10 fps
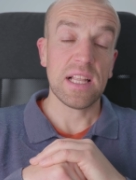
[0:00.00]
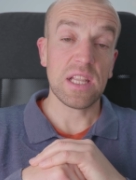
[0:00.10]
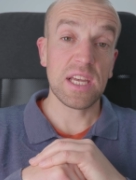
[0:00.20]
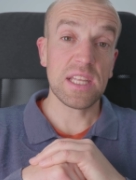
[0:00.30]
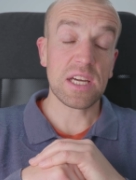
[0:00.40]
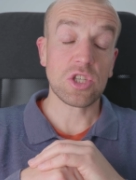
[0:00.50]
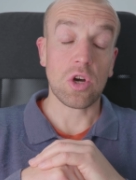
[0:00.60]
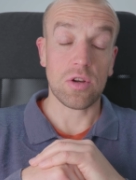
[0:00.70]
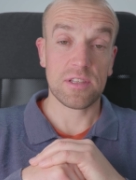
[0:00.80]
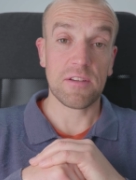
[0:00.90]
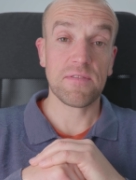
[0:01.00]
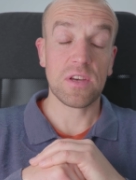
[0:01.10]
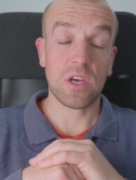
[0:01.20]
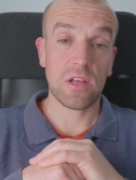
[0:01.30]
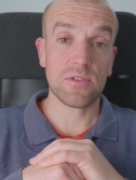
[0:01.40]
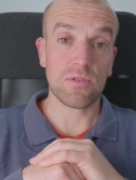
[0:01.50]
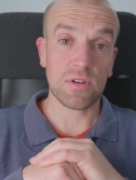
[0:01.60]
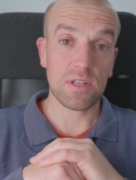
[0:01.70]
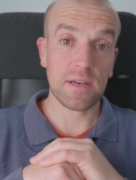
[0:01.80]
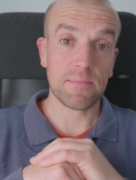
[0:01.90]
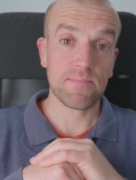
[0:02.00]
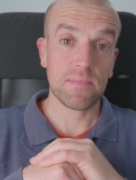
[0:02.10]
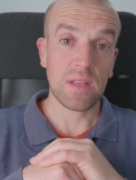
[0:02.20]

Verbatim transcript: leaders or something else really.